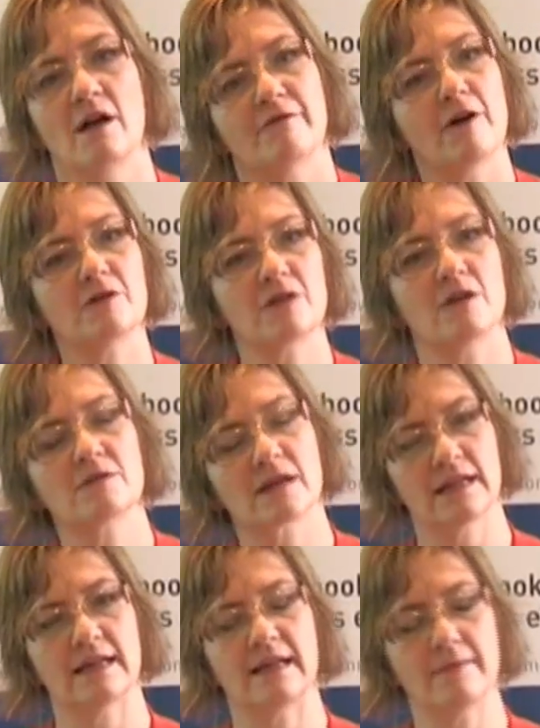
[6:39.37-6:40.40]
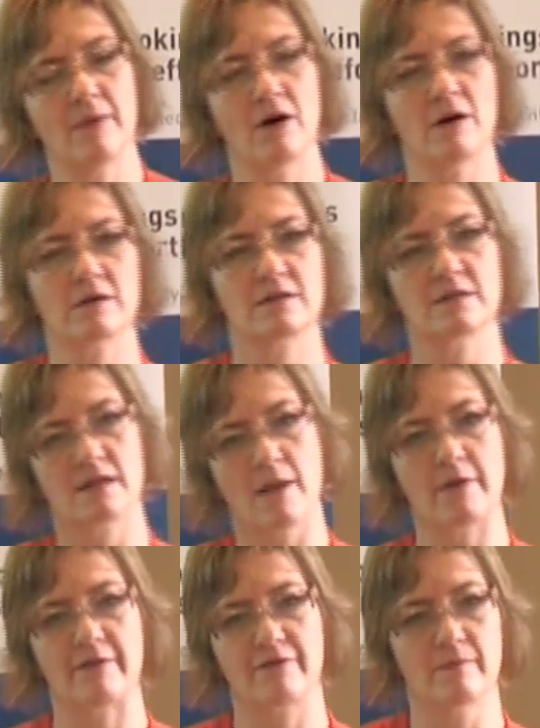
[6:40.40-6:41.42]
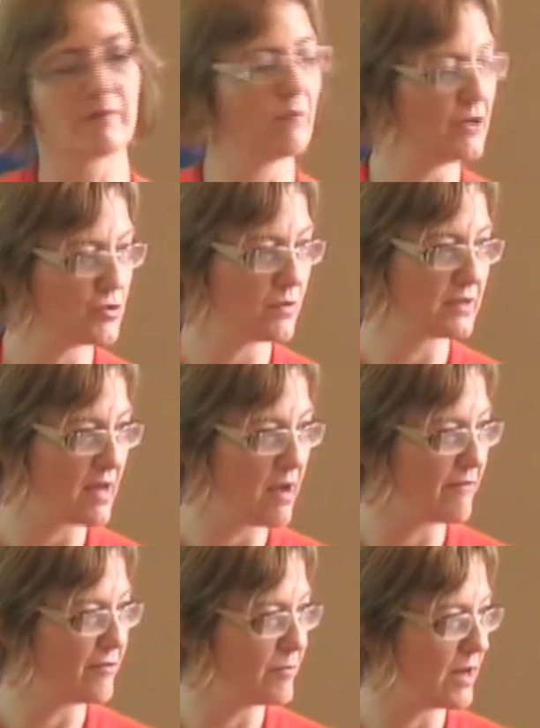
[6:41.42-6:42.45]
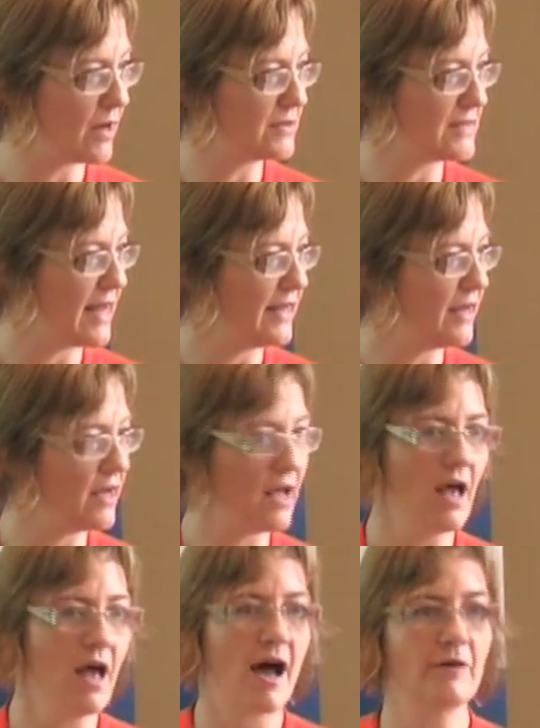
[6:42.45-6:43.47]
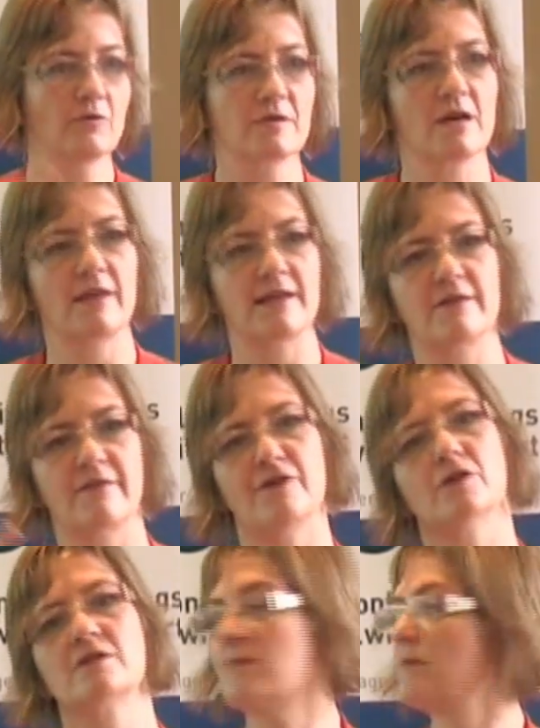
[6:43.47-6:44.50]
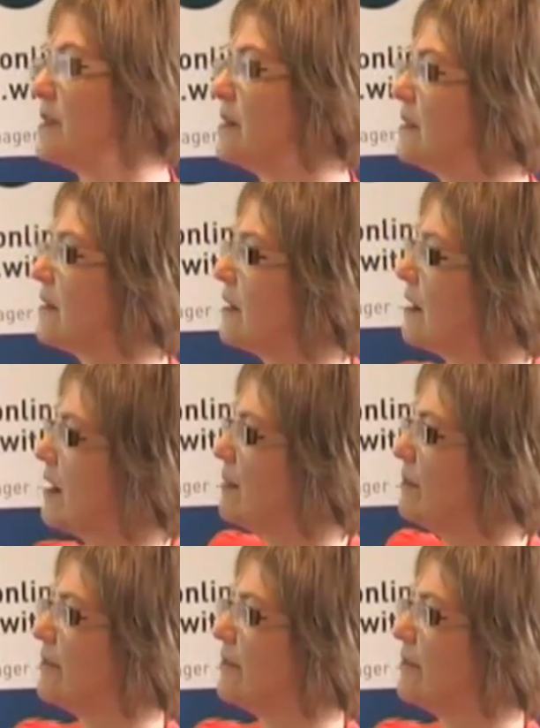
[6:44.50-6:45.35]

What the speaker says: Photos are clearly marked as coming from which ones come from the hotelier, and also there's a filter within the